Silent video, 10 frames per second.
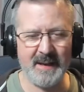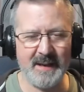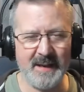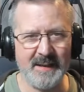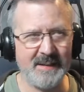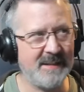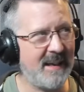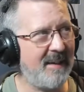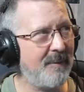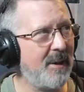and
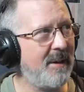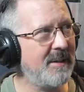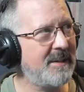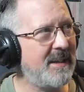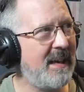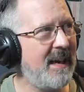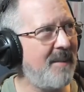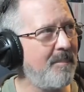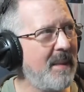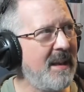I've got
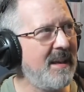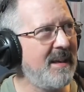um,